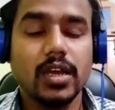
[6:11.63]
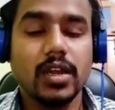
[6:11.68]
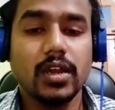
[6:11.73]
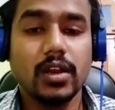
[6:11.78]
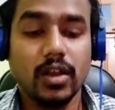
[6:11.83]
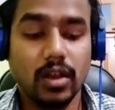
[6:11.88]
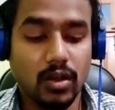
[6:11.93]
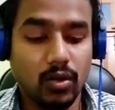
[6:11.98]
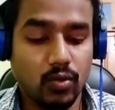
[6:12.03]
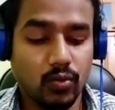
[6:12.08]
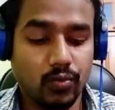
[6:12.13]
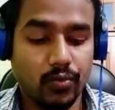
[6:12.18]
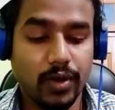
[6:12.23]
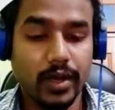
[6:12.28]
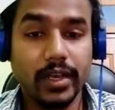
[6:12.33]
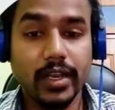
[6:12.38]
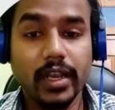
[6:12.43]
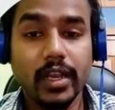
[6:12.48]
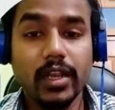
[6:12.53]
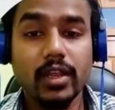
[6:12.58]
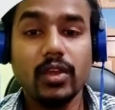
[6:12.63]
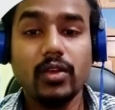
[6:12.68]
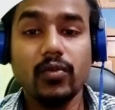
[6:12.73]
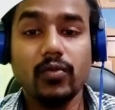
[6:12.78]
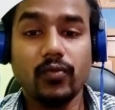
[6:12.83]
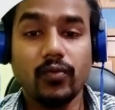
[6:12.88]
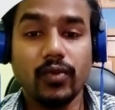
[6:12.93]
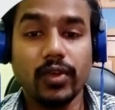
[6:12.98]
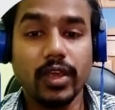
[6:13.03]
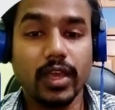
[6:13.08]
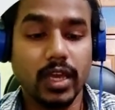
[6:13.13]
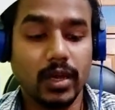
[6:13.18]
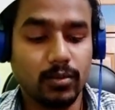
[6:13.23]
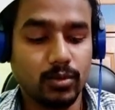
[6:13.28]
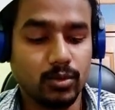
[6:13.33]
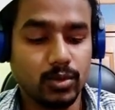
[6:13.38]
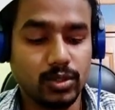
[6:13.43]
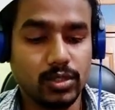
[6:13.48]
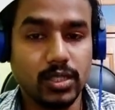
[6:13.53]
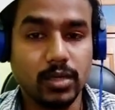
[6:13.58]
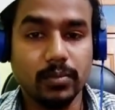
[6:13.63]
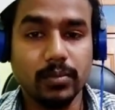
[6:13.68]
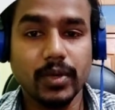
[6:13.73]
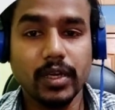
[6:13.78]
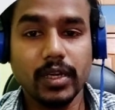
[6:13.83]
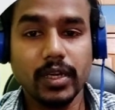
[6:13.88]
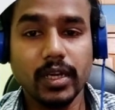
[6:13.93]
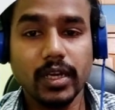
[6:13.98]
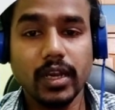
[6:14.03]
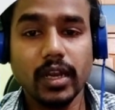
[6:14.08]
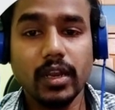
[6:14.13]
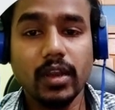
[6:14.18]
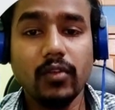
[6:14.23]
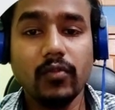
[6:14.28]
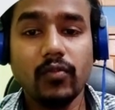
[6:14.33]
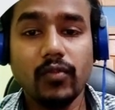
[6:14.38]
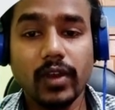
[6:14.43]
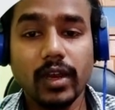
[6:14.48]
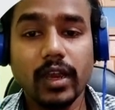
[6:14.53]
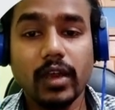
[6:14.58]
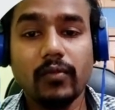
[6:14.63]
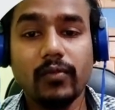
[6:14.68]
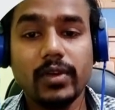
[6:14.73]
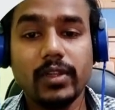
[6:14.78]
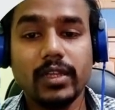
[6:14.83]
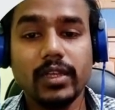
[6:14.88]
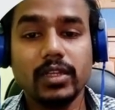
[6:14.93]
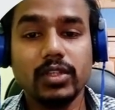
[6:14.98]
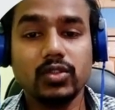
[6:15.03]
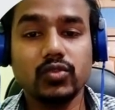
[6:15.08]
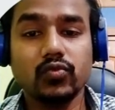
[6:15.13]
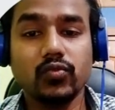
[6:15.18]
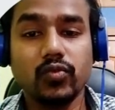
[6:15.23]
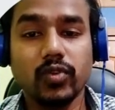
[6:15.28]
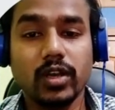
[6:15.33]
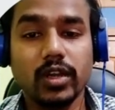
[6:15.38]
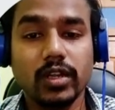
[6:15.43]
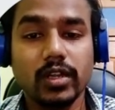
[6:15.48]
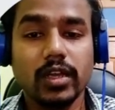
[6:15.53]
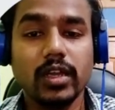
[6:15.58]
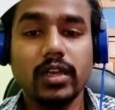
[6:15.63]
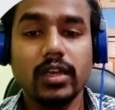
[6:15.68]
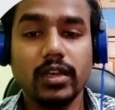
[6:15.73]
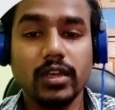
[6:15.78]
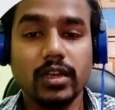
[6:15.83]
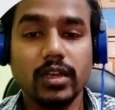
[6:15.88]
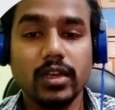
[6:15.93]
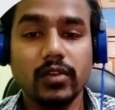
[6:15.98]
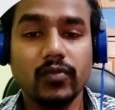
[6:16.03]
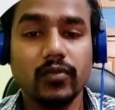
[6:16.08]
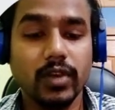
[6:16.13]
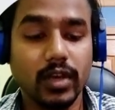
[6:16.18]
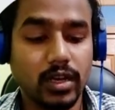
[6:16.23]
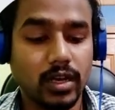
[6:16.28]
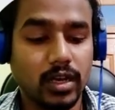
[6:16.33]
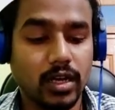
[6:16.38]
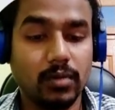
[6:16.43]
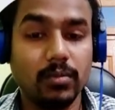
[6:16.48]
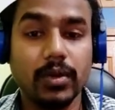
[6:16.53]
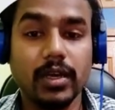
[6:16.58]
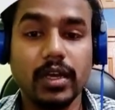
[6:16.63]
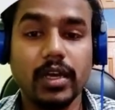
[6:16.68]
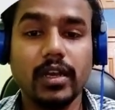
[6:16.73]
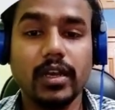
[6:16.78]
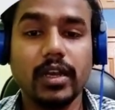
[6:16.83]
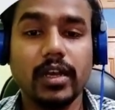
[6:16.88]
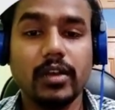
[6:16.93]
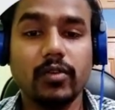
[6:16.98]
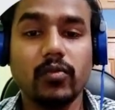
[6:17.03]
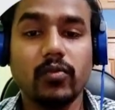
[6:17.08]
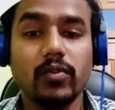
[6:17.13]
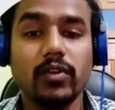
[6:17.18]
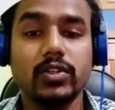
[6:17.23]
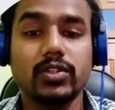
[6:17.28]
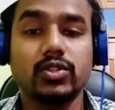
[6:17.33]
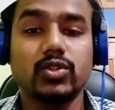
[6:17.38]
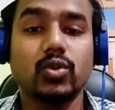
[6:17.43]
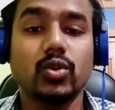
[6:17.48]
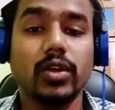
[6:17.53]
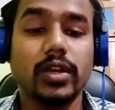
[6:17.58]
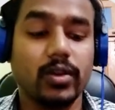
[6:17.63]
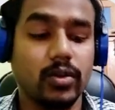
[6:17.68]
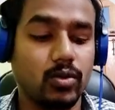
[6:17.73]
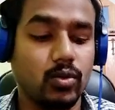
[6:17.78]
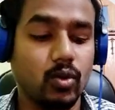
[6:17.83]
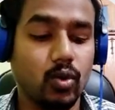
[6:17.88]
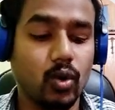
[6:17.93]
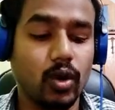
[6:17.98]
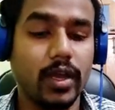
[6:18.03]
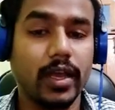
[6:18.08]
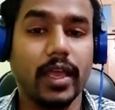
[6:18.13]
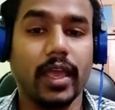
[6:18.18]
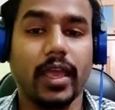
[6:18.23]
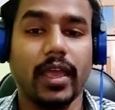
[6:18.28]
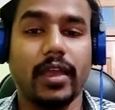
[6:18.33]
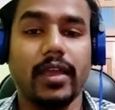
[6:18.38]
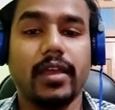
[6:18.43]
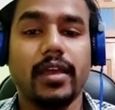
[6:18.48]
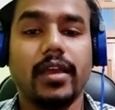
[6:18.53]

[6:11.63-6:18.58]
Now finally we have to submit it. If everything is working, it will come here and it will show okay.